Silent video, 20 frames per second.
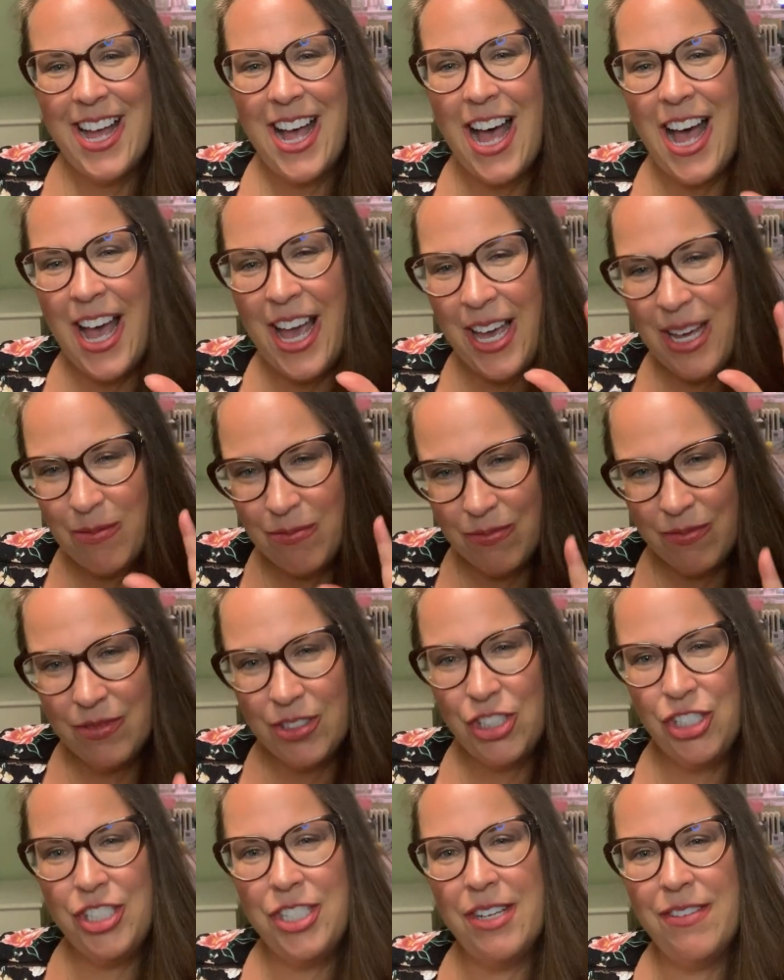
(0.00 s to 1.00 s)
I'm
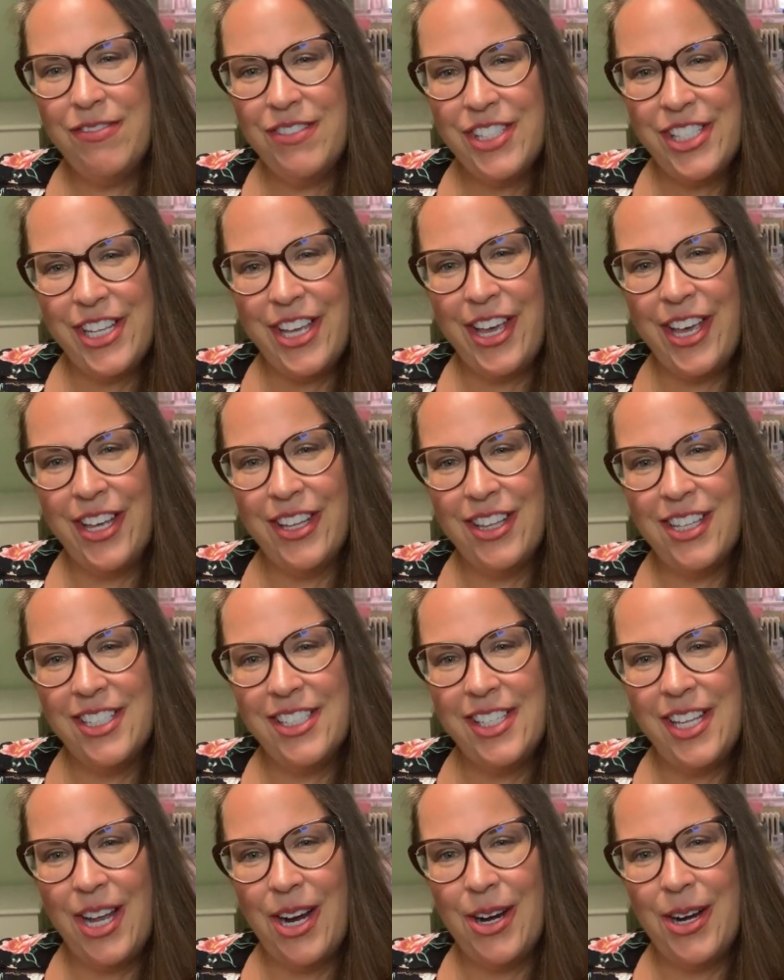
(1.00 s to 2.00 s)
shifting
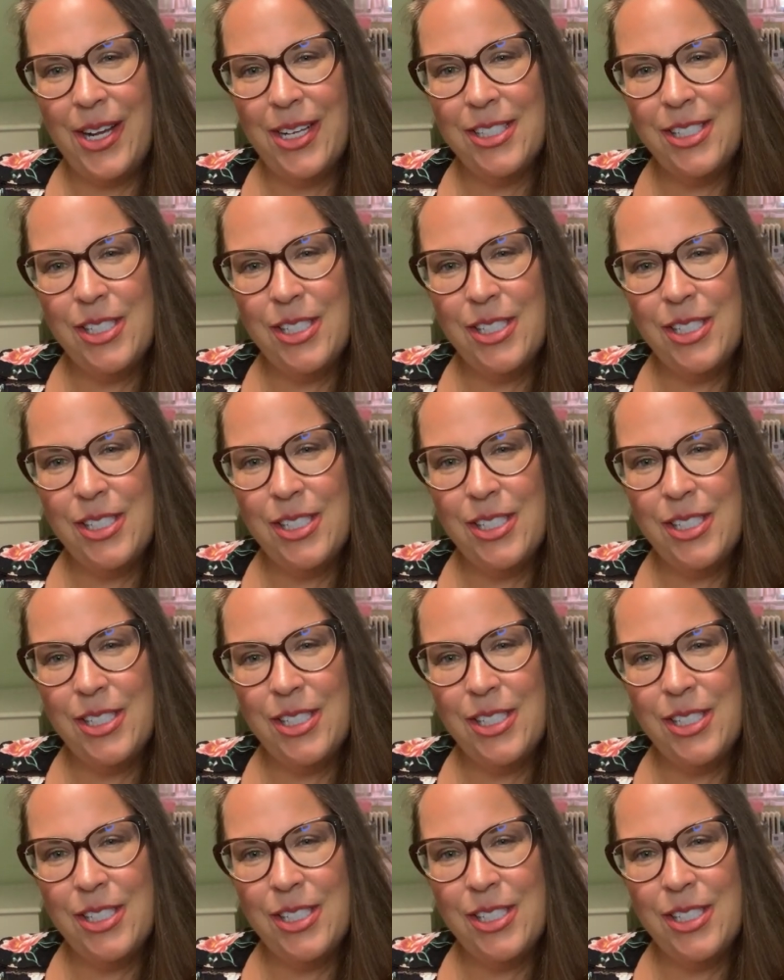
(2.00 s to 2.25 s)
this area.